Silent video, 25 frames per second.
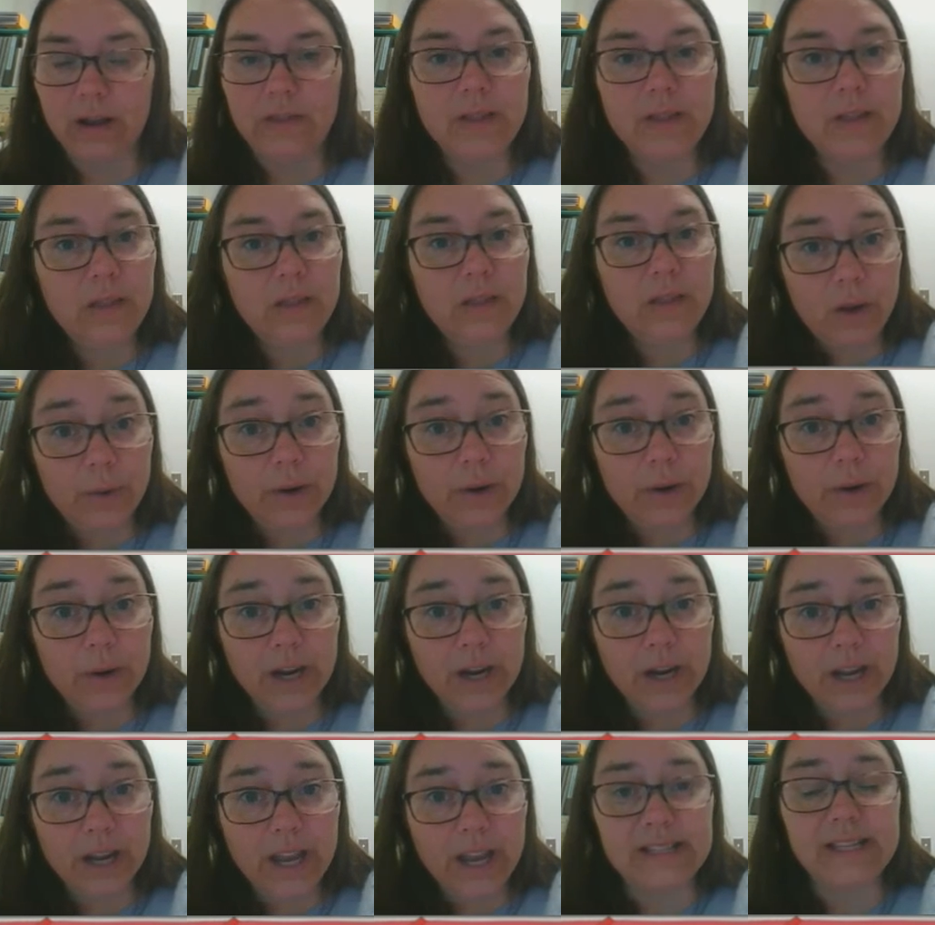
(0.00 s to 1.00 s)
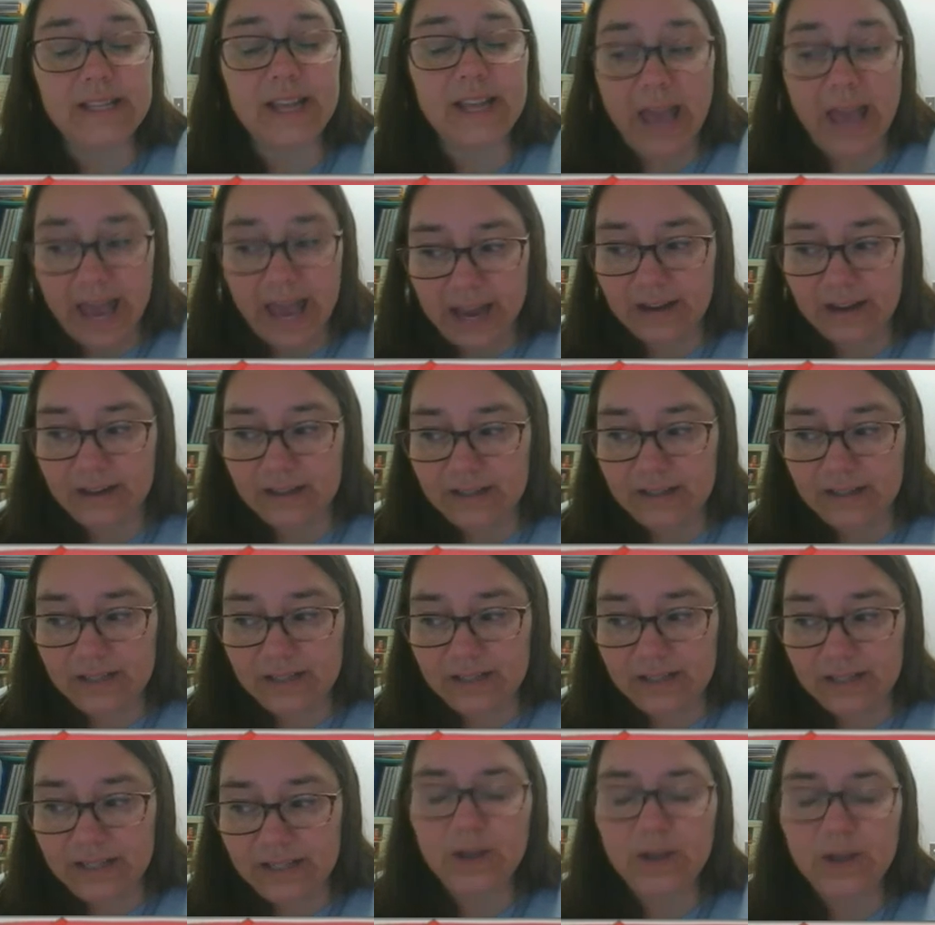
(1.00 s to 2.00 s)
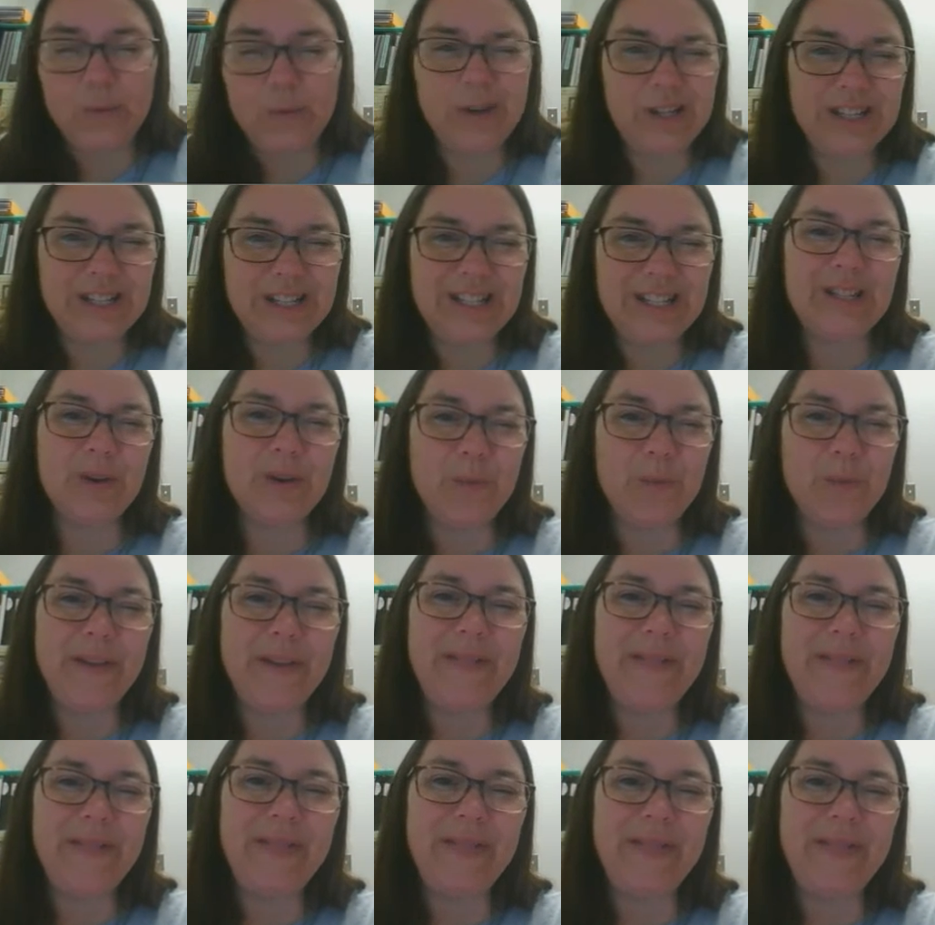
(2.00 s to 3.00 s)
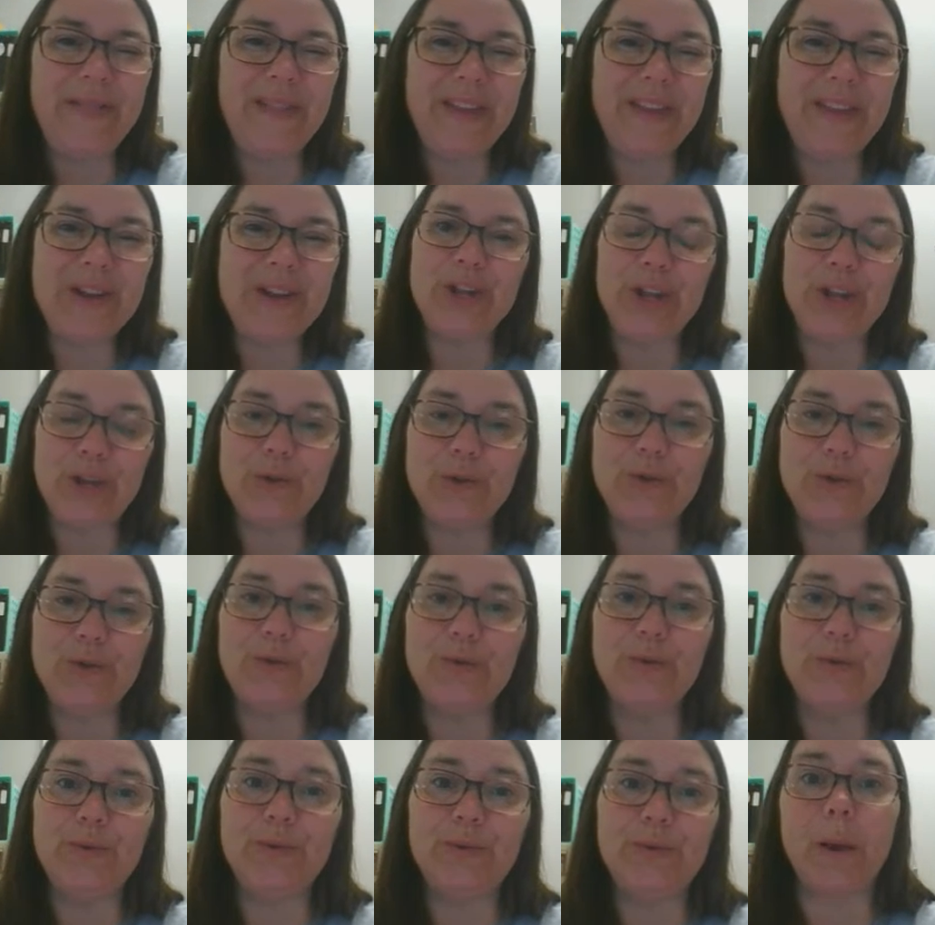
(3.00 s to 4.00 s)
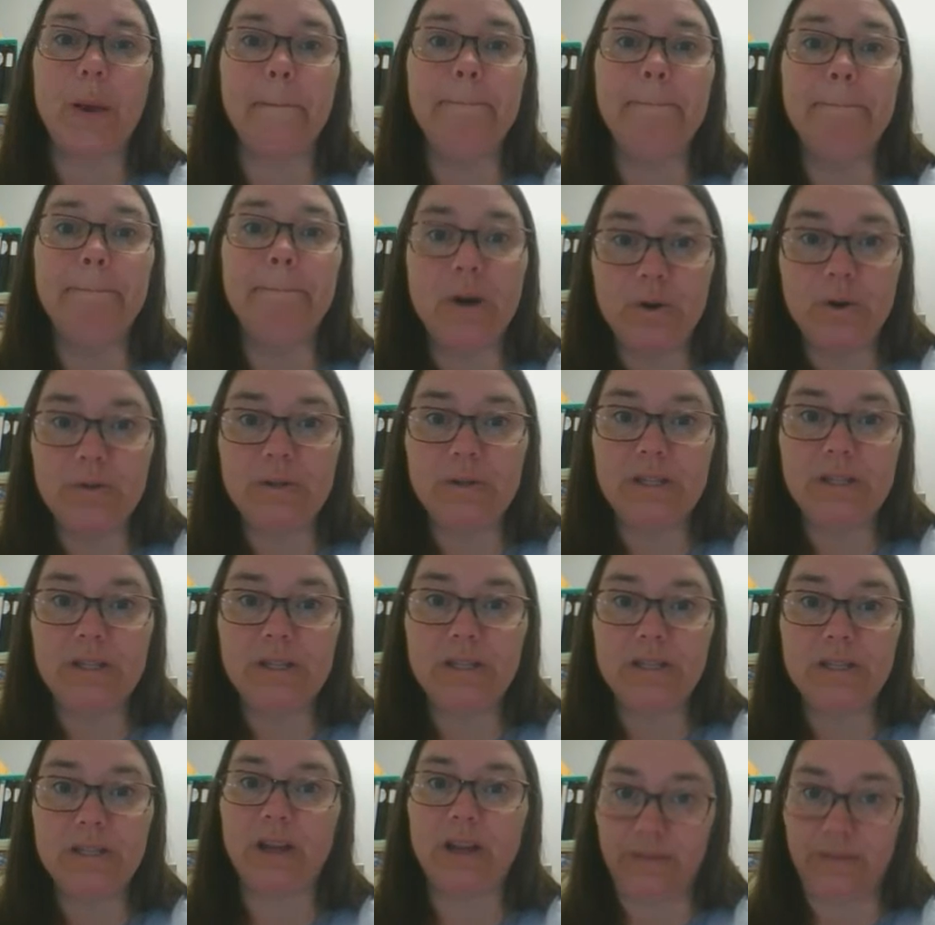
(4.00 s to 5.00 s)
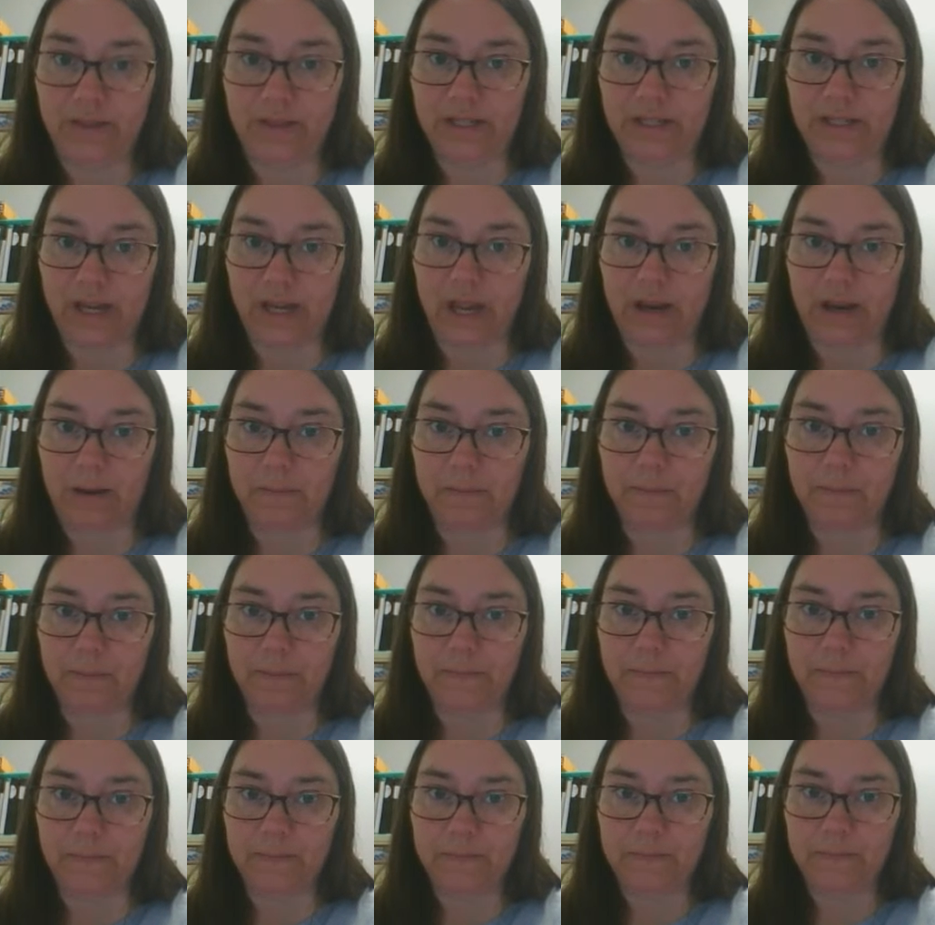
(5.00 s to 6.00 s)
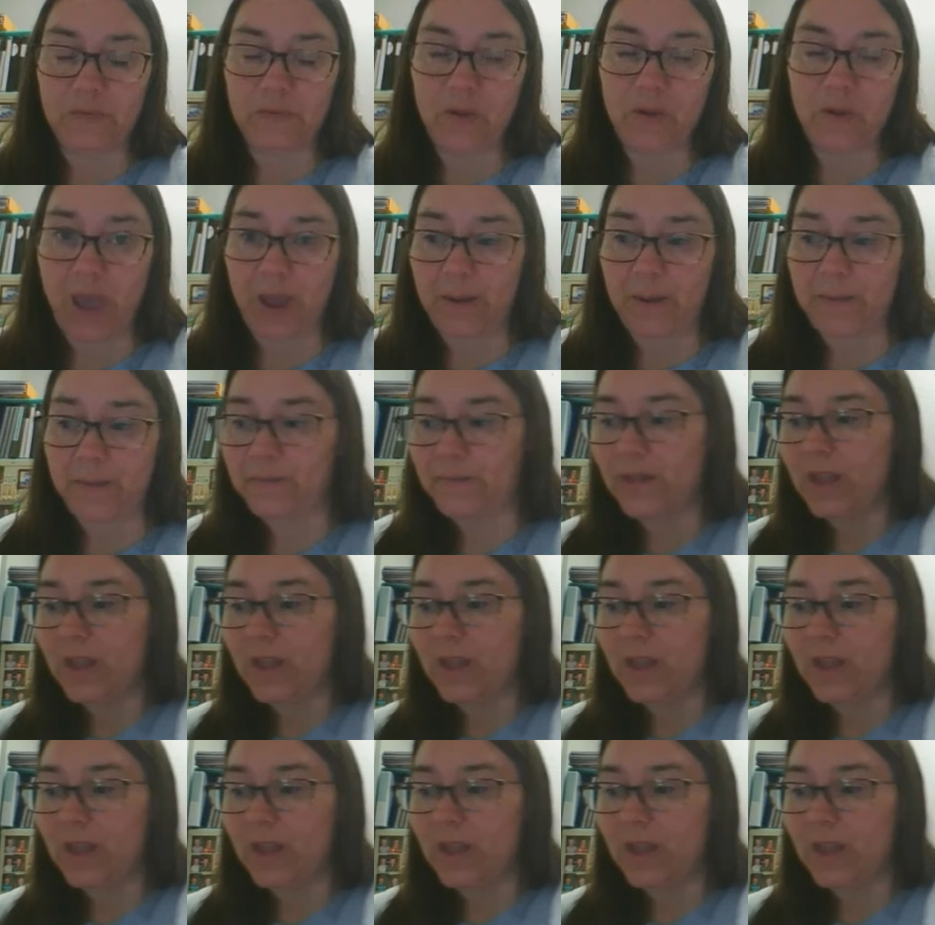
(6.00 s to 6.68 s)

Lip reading: the lowercase x, which is the one that you're going to use most of the time, okay?